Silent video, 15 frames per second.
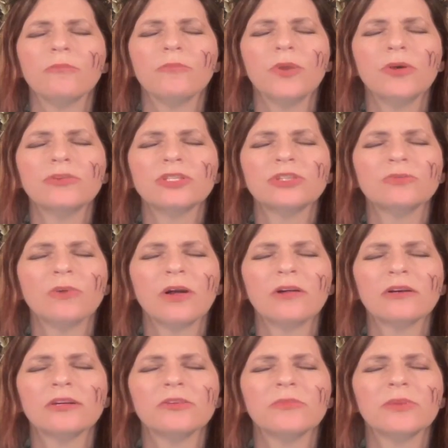most
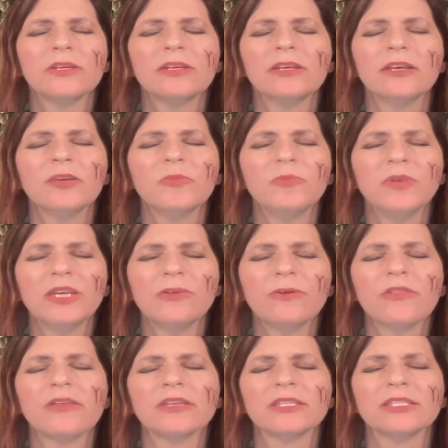welcome. Be
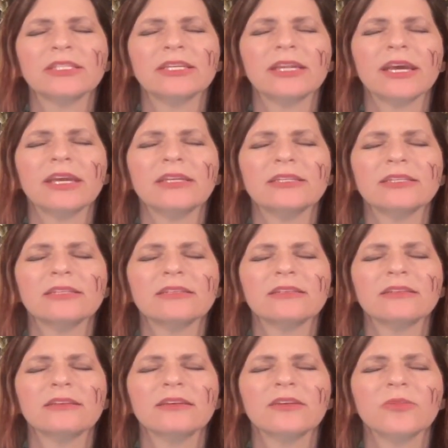with us tonight.
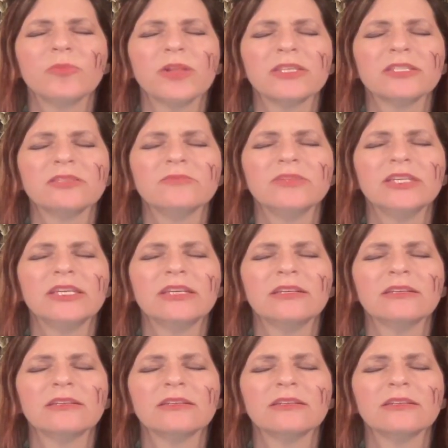Blessed be.